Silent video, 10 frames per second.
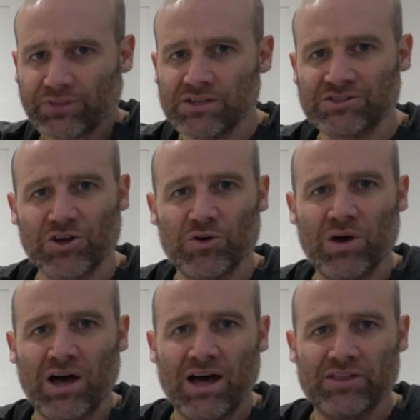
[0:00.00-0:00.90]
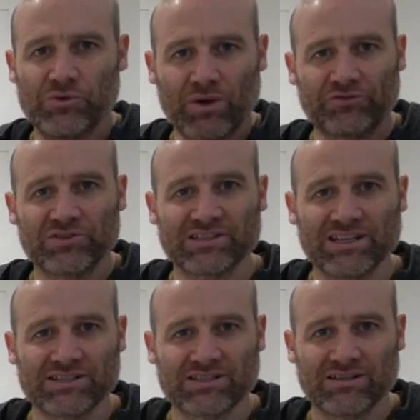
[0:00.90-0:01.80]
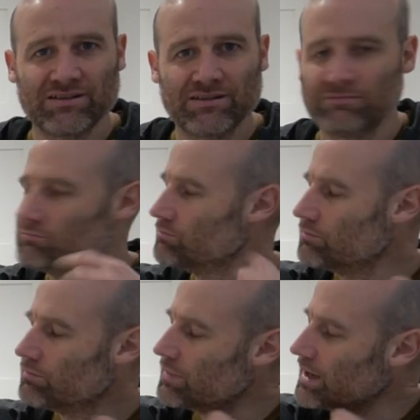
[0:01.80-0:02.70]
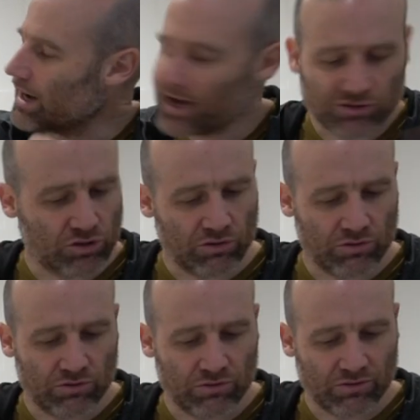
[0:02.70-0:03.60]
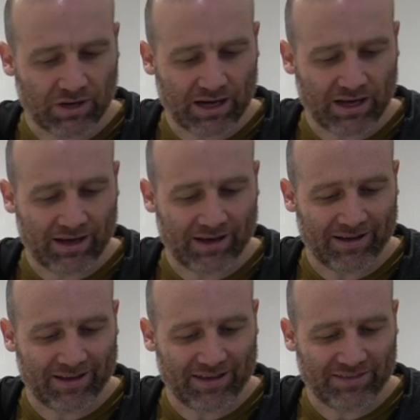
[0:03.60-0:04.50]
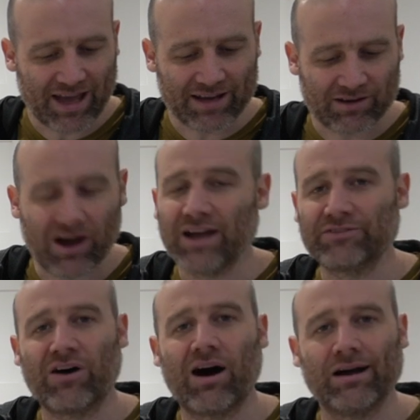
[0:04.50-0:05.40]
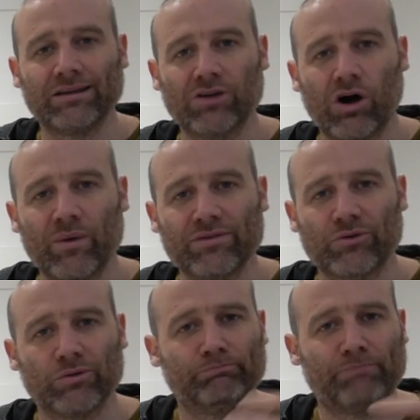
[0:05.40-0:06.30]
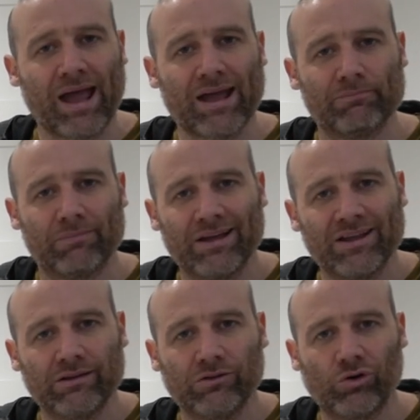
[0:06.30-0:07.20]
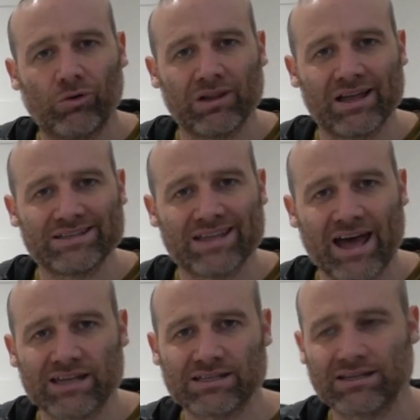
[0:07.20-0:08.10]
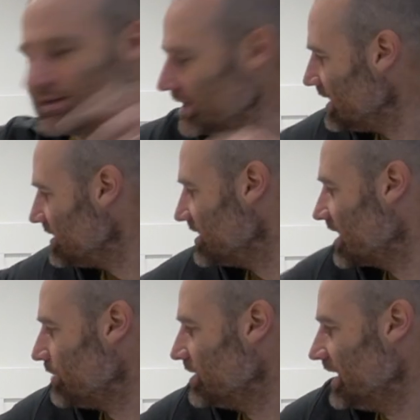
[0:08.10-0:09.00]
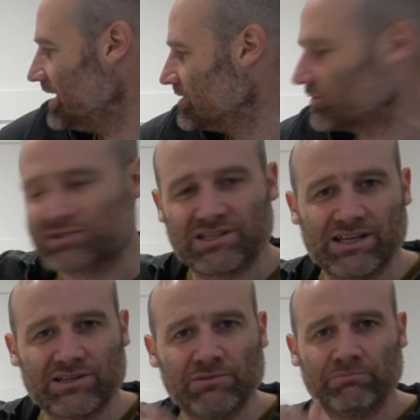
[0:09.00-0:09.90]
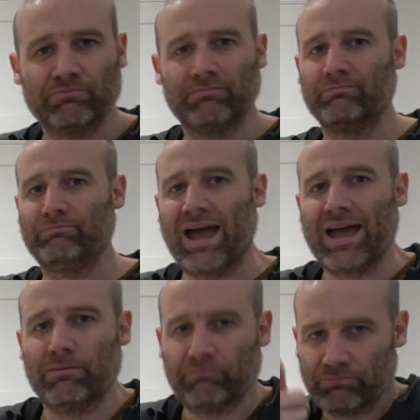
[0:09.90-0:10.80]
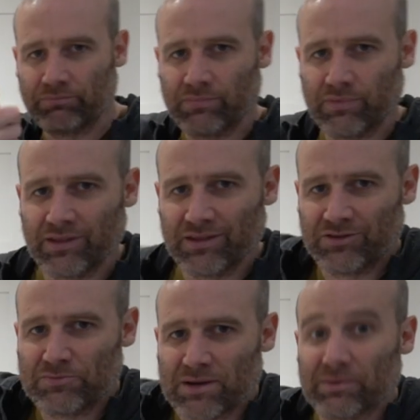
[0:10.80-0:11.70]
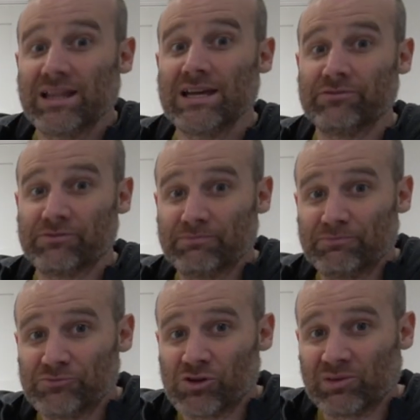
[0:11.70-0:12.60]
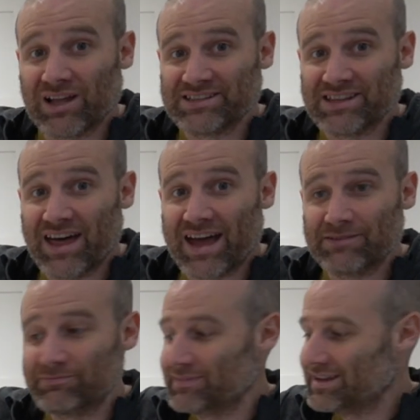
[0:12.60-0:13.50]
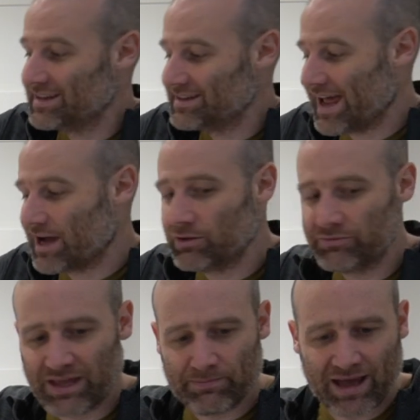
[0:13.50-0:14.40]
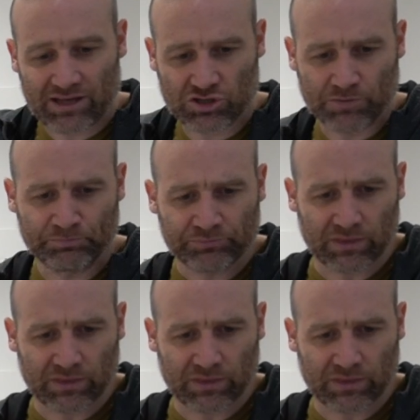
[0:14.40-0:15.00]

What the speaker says: So the reference list, I do that I for I, the whole way through. Bam, normalize that. Anything coming in across the signal, bam. You better believe, normalizing that. Now they match.